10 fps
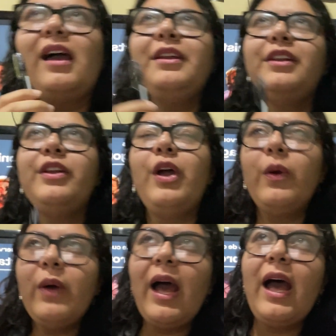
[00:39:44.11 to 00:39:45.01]
I
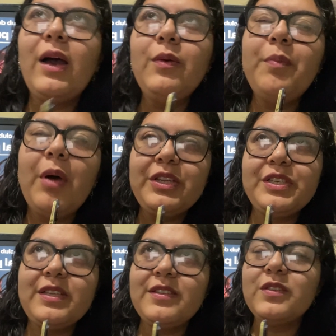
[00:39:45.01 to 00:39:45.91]
know how
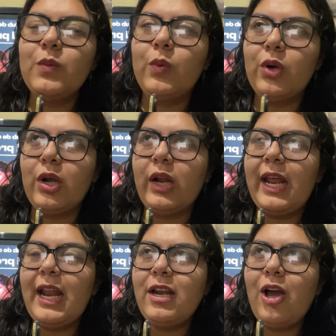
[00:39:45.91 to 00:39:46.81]
budgets work
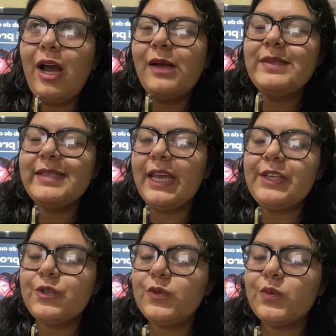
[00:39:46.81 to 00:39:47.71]
and I know how
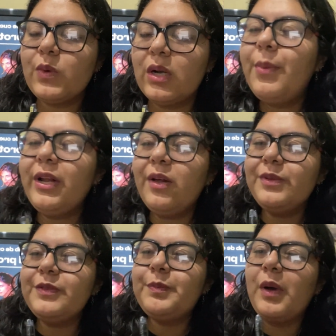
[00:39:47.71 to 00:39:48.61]
schedules work, but it
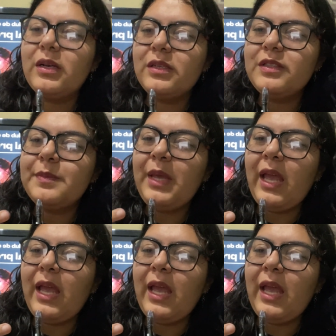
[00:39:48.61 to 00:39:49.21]
always boggles me